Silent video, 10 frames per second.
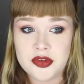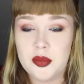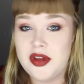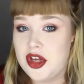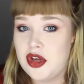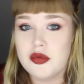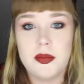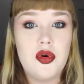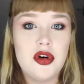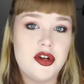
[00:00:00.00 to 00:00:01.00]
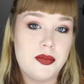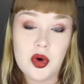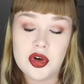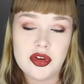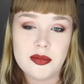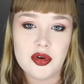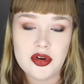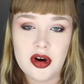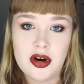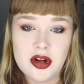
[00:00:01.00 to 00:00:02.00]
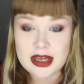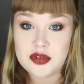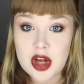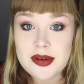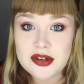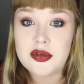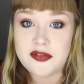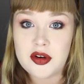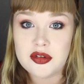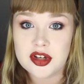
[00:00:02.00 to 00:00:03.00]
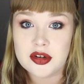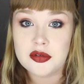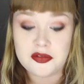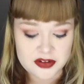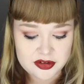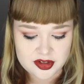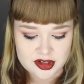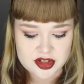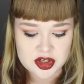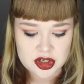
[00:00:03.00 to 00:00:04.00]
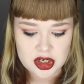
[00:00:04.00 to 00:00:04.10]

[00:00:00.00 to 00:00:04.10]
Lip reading: whether you reported or blocked them or not, it would go into a folder called filtered.